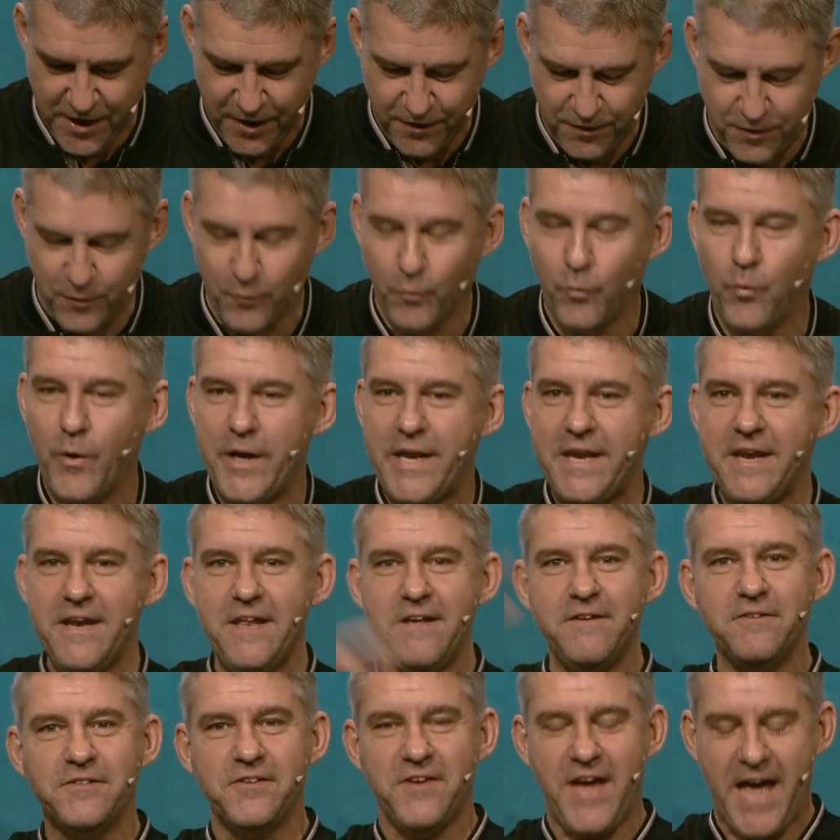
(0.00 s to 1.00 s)
the
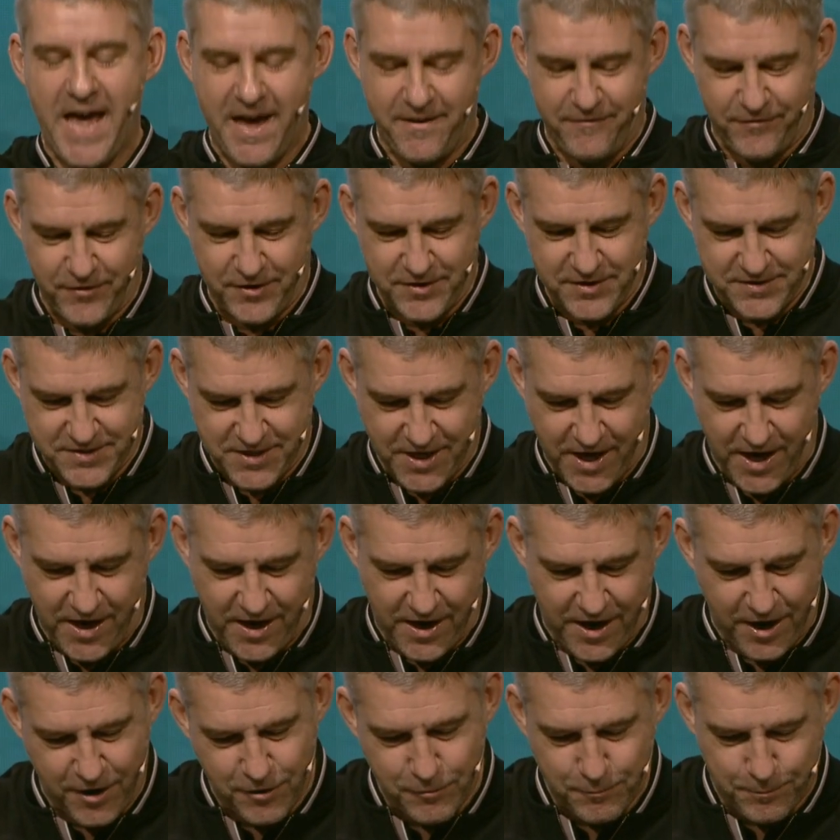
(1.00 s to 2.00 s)
windows of heavens
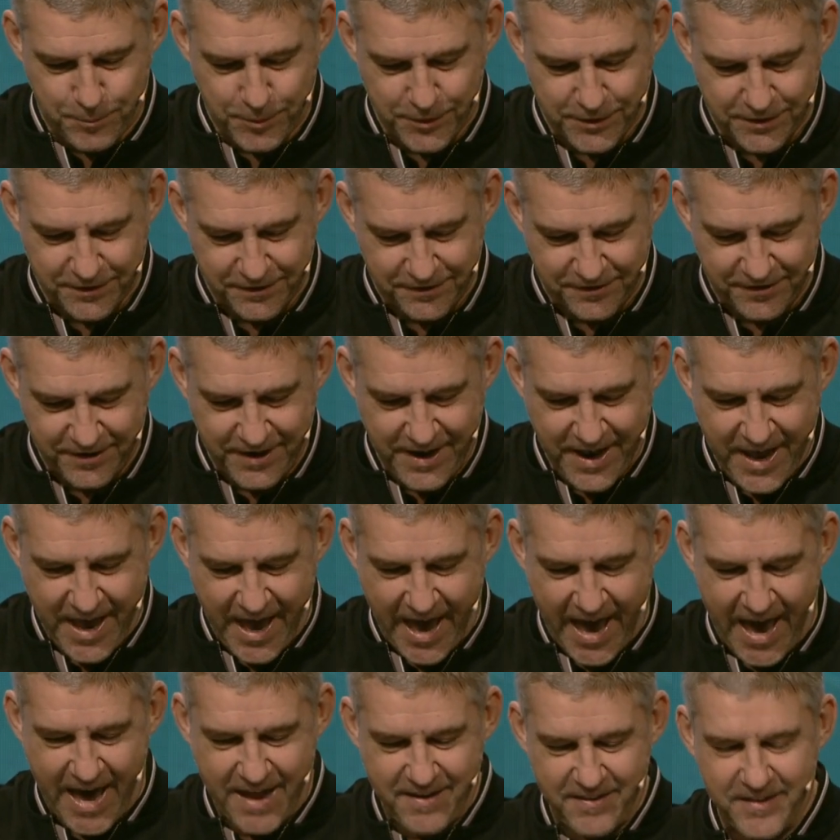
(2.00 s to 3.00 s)
are opened
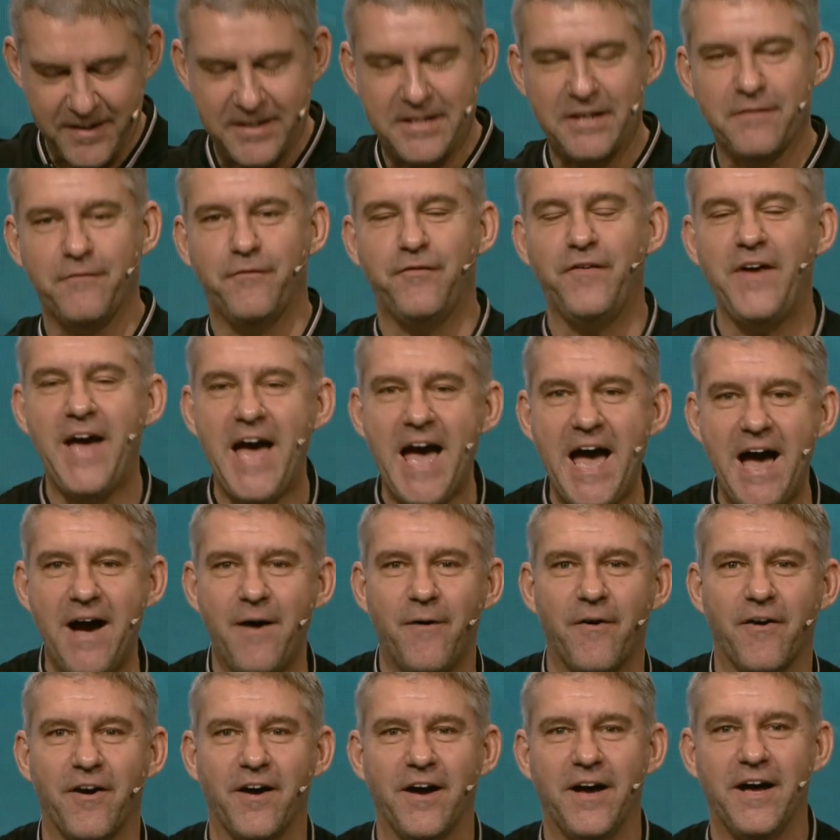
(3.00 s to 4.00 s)
and the
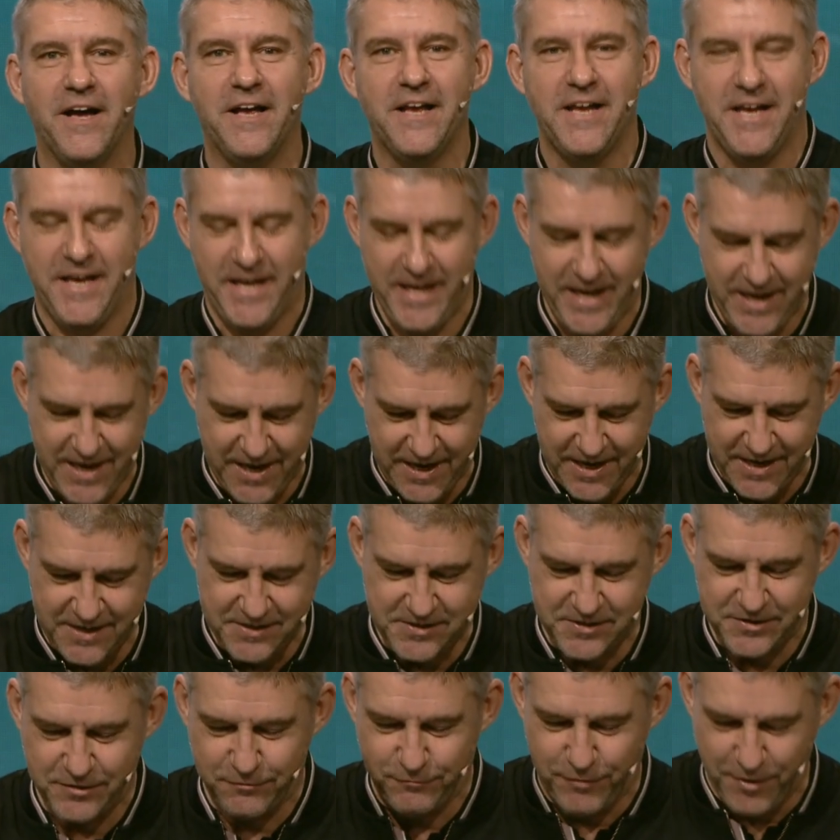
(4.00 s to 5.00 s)
devourer
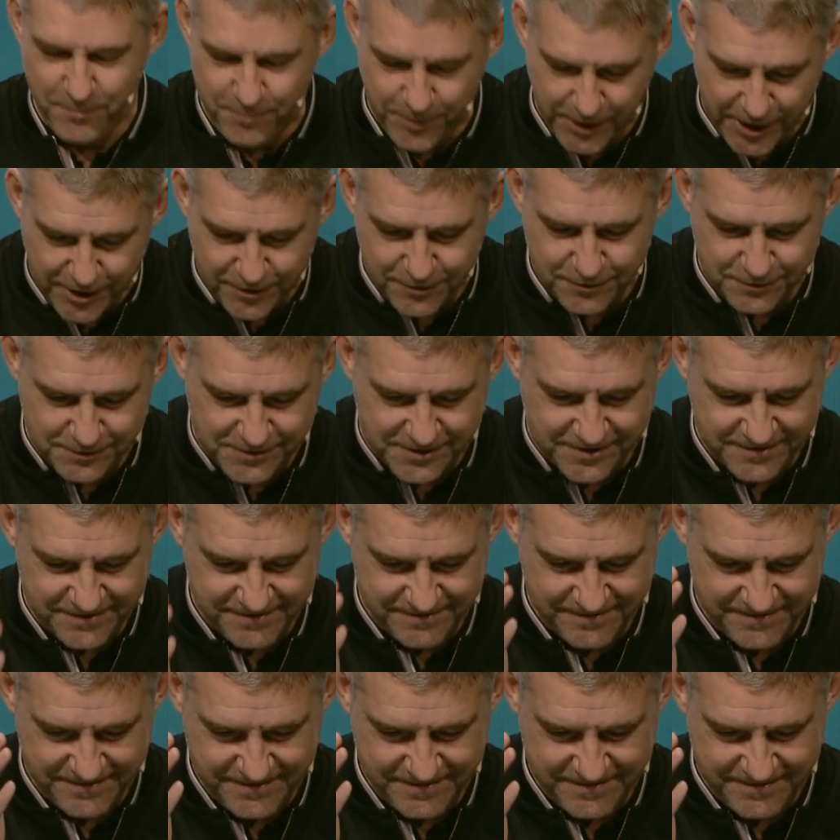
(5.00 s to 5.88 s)
is rebuked